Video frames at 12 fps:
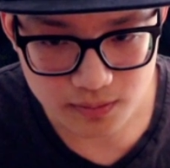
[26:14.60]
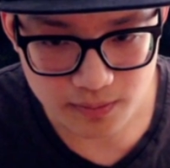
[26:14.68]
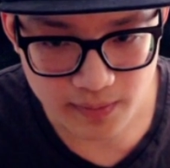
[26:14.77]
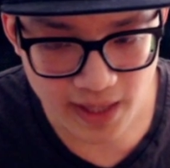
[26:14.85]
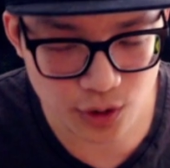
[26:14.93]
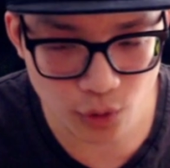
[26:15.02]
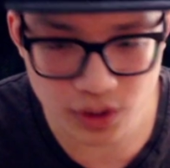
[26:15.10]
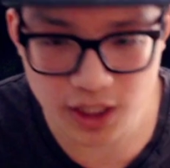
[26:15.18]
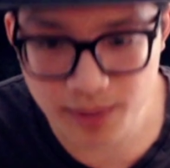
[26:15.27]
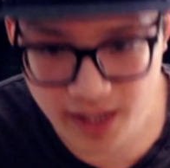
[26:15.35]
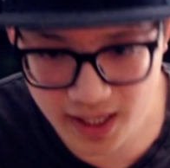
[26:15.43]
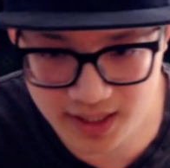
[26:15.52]
has no
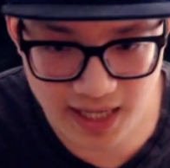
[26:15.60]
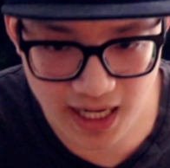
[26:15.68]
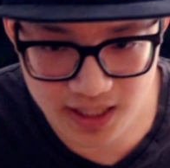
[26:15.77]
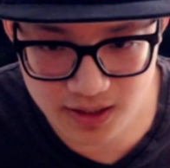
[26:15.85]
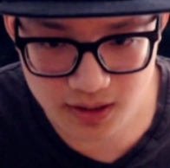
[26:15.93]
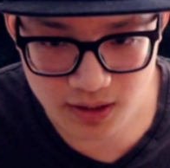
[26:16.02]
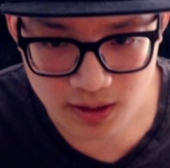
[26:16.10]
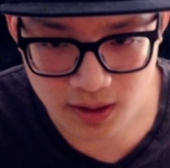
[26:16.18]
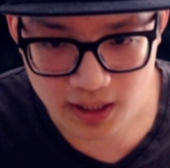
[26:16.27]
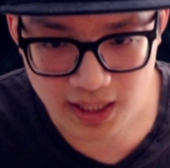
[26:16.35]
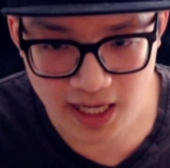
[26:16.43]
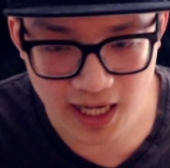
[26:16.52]
DPS stats,
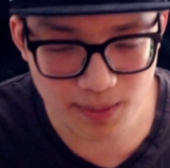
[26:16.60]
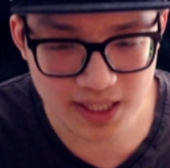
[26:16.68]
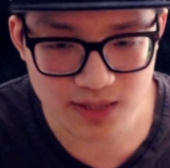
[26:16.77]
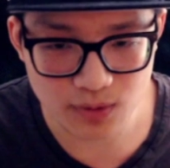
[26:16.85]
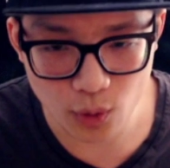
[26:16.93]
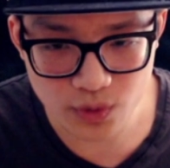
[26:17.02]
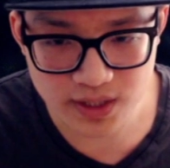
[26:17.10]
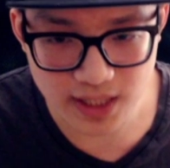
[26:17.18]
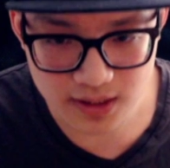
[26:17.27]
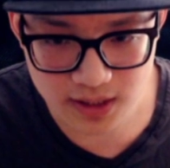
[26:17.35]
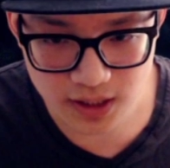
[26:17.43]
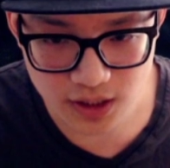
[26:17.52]
kind of makes no
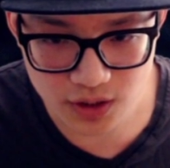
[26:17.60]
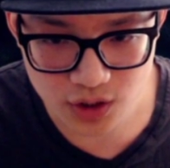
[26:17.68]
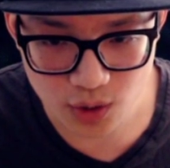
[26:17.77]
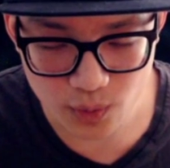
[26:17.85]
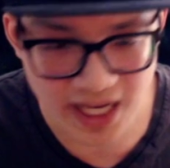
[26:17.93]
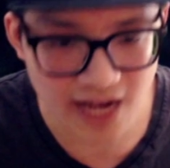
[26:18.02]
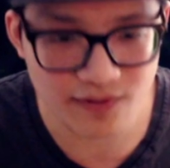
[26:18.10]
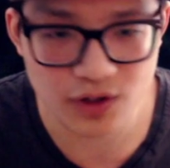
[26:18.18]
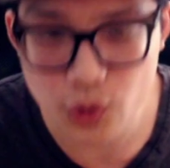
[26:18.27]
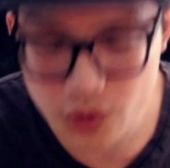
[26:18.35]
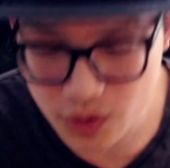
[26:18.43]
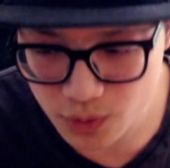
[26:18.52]
sense here, so we can't even
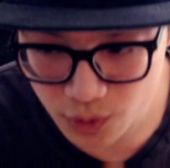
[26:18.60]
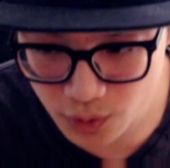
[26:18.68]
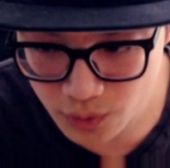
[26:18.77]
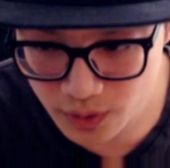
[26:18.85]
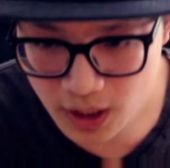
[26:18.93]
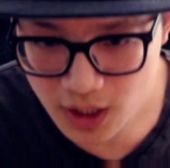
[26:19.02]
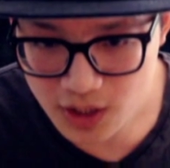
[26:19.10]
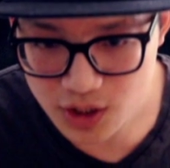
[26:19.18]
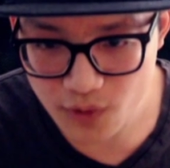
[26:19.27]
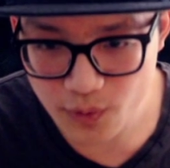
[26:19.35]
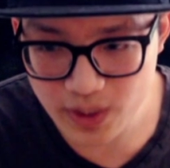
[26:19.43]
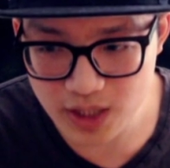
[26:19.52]
use this rune.
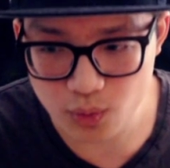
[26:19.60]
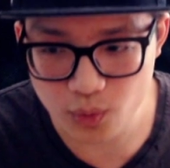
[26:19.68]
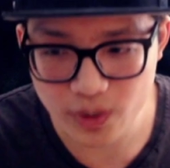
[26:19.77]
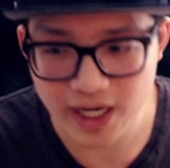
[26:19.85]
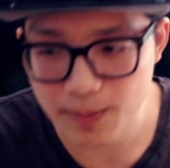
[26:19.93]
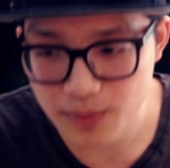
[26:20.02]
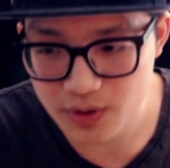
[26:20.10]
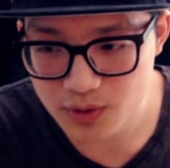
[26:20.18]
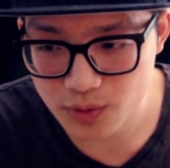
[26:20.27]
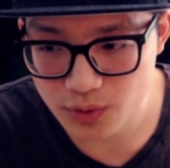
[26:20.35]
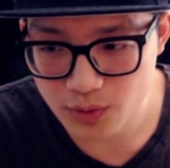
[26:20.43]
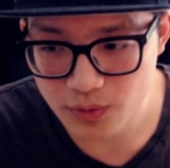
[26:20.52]
So if we just re-app this
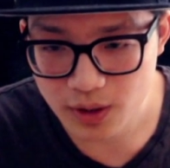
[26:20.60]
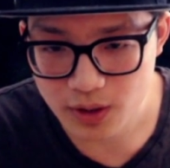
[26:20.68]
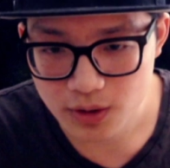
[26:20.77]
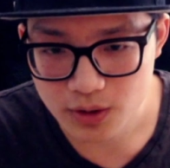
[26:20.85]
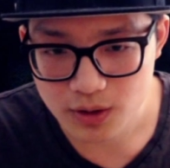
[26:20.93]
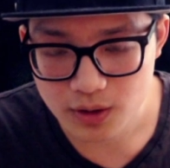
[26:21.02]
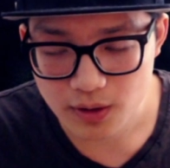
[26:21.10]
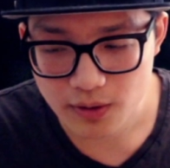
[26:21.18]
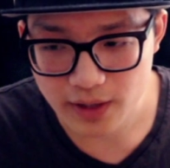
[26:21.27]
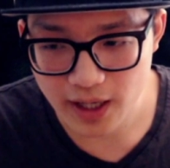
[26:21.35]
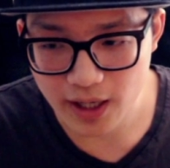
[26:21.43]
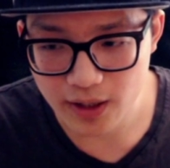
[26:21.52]
rune,
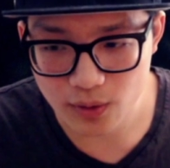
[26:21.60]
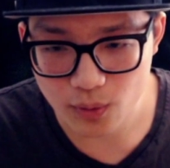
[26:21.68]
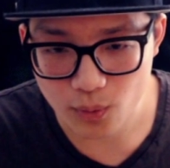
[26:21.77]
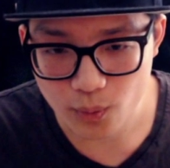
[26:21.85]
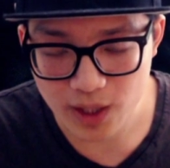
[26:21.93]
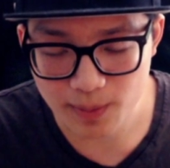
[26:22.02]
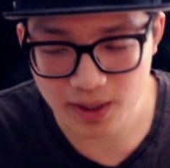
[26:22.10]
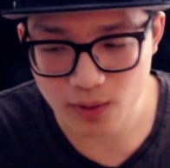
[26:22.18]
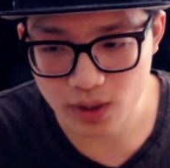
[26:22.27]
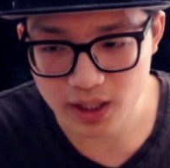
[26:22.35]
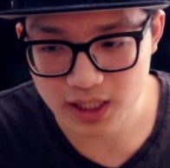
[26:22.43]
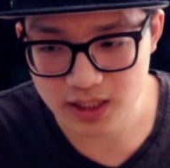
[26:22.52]
then we can make it
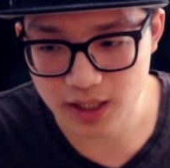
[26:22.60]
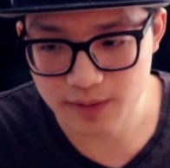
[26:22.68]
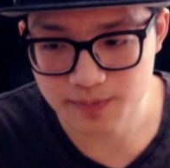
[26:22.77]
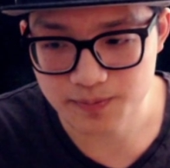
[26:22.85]
like done.